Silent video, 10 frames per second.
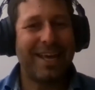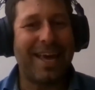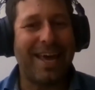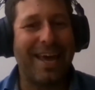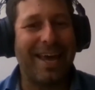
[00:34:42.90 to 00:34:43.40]

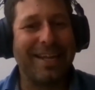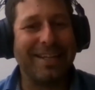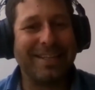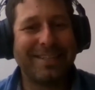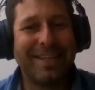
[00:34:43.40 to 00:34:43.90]

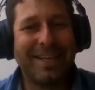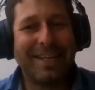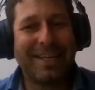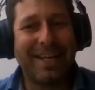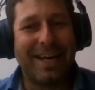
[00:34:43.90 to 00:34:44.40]
and
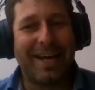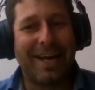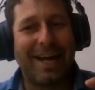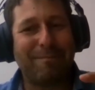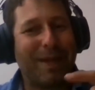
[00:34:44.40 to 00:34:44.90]

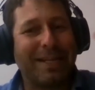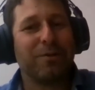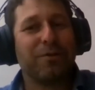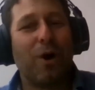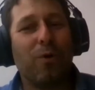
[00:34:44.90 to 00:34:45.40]
uh, but I
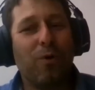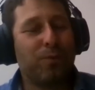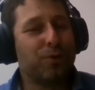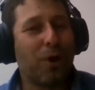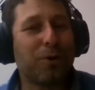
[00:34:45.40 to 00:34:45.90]
don't know
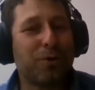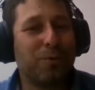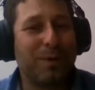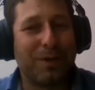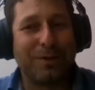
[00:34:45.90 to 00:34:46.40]
whom to talk
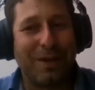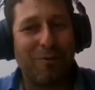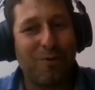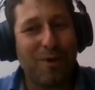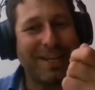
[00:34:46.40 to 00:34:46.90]
to because I
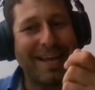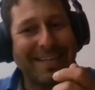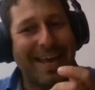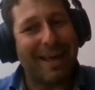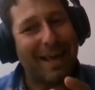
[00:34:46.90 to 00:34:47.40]
really I,
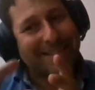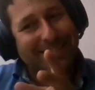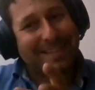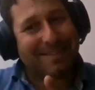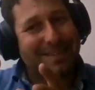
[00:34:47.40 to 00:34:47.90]
I,
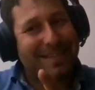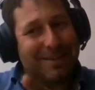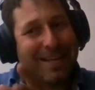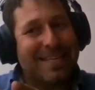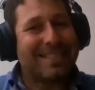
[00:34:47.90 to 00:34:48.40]

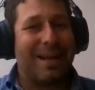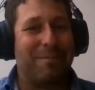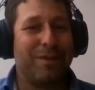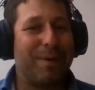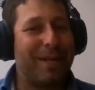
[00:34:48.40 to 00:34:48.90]
that there is
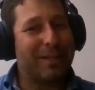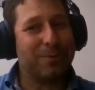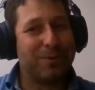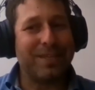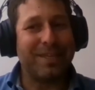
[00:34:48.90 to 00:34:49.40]
something, but I
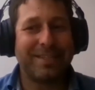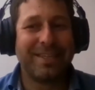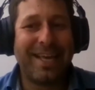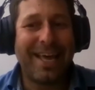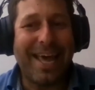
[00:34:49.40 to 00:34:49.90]
don't see
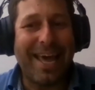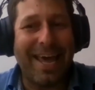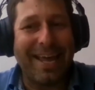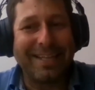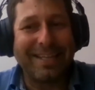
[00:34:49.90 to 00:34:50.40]
it.
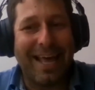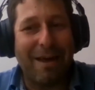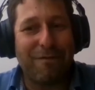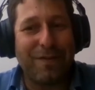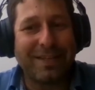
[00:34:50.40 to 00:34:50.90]
And
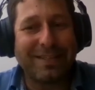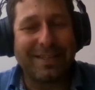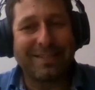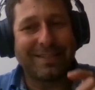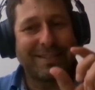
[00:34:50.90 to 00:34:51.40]
I think
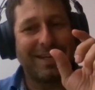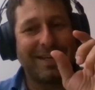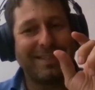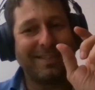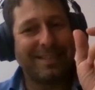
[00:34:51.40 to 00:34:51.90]
this
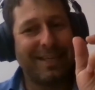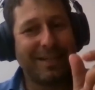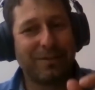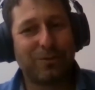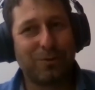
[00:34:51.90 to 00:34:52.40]
uh, this
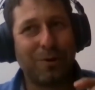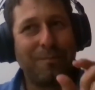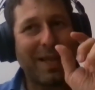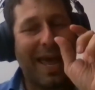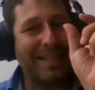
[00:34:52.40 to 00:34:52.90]
skill to
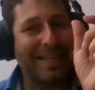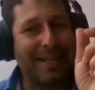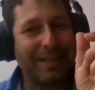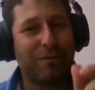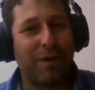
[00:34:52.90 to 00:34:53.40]

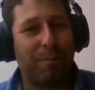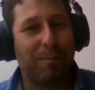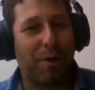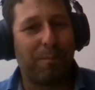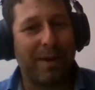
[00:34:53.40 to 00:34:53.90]
identify
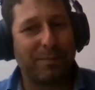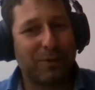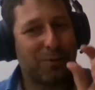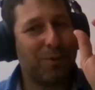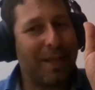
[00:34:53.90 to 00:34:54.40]

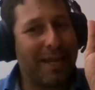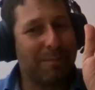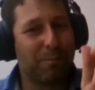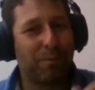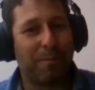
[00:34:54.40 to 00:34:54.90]
problems, to
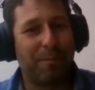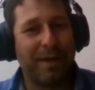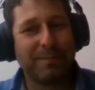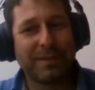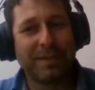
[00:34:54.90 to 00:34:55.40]
name
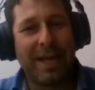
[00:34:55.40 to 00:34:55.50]
problems,